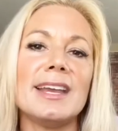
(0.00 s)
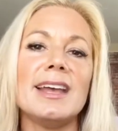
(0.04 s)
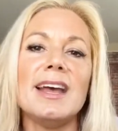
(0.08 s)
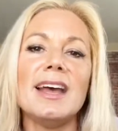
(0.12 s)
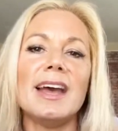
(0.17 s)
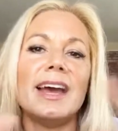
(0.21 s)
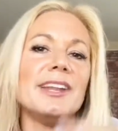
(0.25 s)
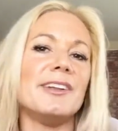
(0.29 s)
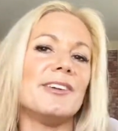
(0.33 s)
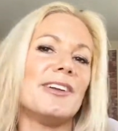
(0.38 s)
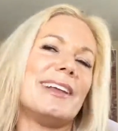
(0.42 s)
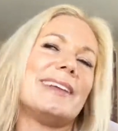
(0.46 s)

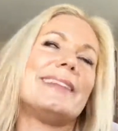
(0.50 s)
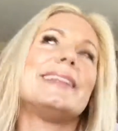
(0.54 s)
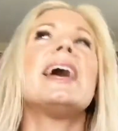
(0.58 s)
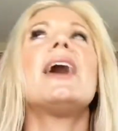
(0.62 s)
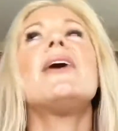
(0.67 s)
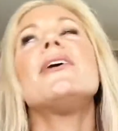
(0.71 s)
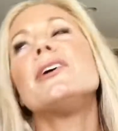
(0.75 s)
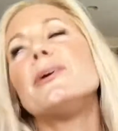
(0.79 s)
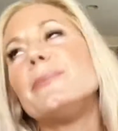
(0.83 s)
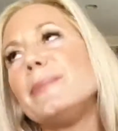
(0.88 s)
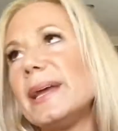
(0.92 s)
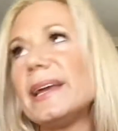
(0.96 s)
And you're like,
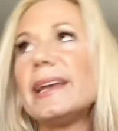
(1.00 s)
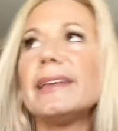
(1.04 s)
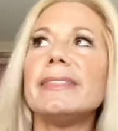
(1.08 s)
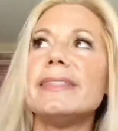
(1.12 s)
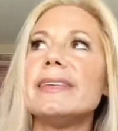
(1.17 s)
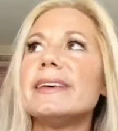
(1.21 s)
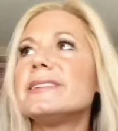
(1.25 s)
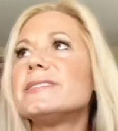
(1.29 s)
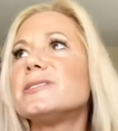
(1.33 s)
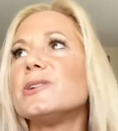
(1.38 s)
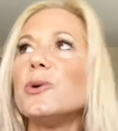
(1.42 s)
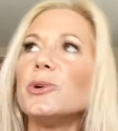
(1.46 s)
now you're making
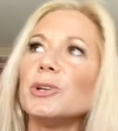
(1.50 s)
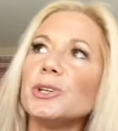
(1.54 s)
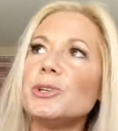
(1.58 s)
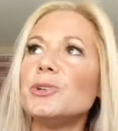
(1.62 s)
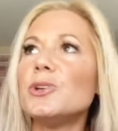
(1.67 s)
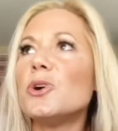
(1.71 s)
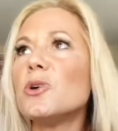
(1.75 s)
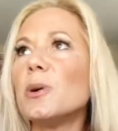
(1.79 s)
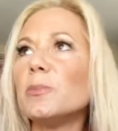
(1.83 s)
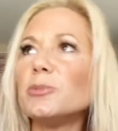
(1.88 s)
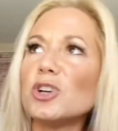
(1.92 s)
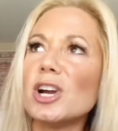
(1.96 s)
this. Don't you
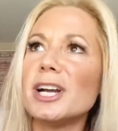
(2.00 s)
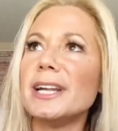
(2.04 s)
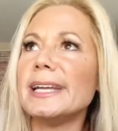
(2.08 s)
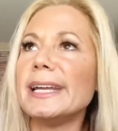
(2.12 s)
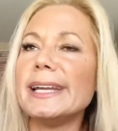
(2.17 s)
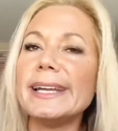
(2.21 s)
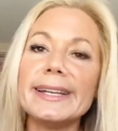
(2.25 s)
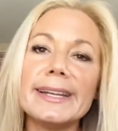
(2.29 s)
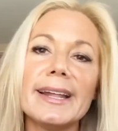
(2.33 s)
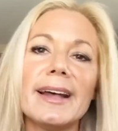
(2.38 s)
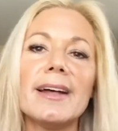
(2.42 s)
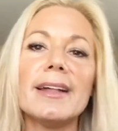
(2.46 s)
know I'm trying to
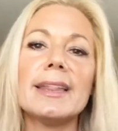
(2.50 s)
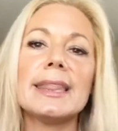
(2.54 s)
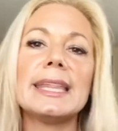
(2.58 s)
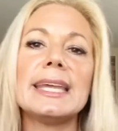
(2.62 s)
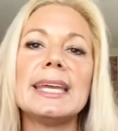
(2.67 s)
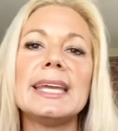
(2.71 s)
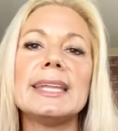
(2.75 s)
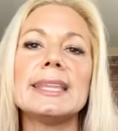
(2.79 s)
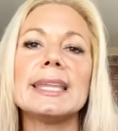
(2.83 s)
eat healthy?